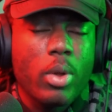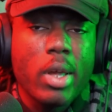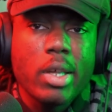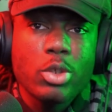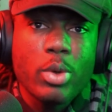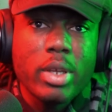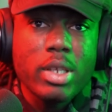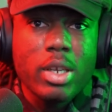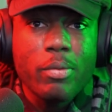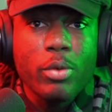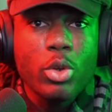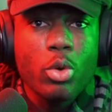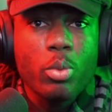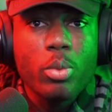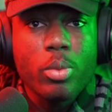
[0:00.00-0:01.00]
So I did a
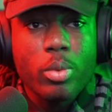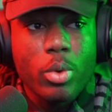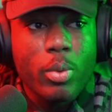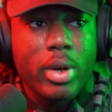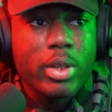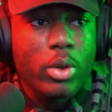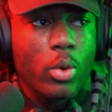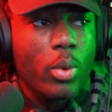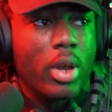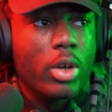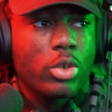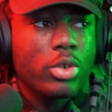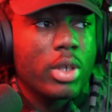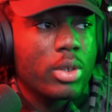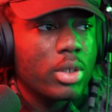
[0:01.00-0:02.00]
video a while ago where I
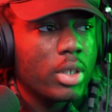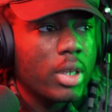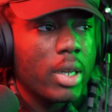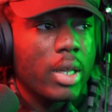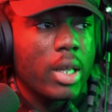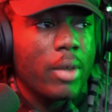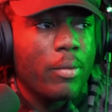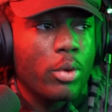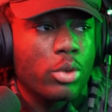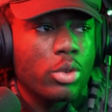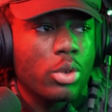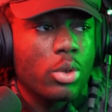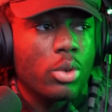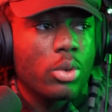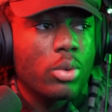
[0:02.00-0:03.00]
was trying to say that FL
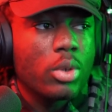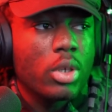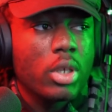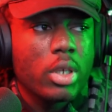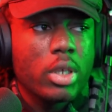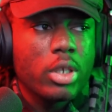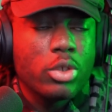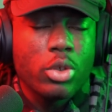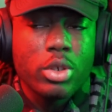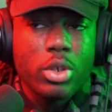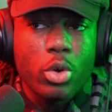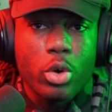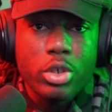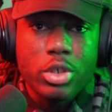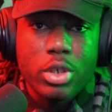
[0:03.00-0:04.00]
Studio is not the
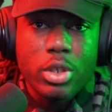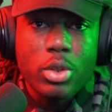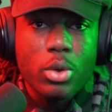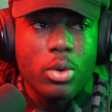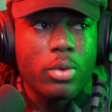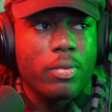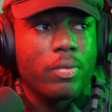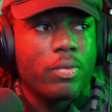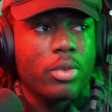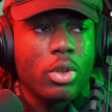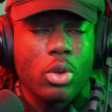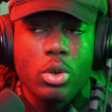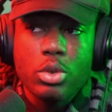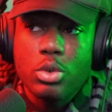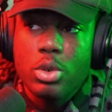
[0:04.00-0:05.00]
originator of the
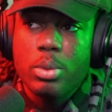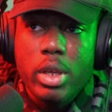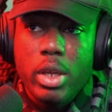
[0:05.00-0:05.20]
log drum.